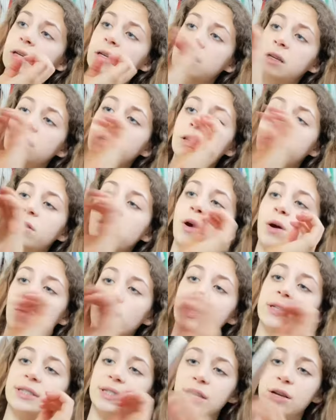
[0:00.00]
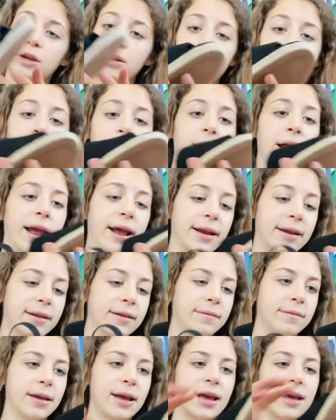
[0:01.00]
you know this is a good brand.
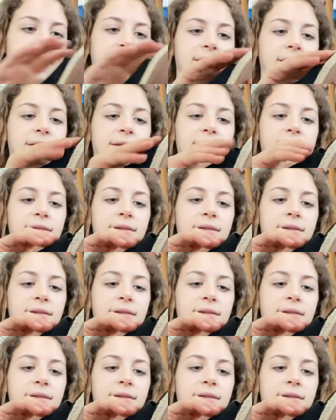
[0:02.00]
And